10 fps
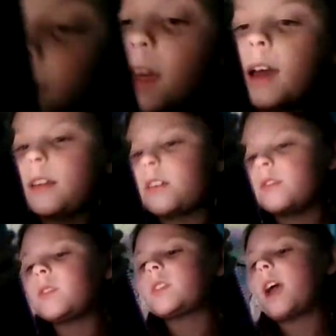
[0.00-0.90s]

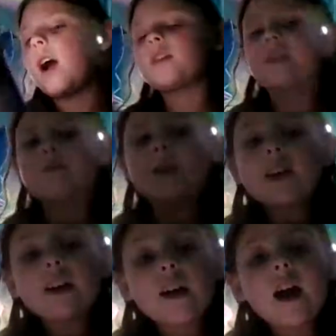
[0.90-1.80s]
900,000, but
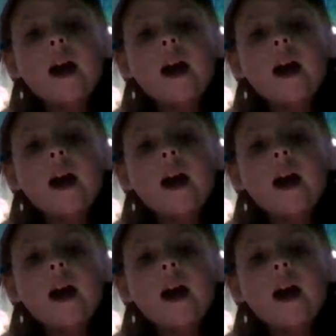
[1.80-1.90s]
he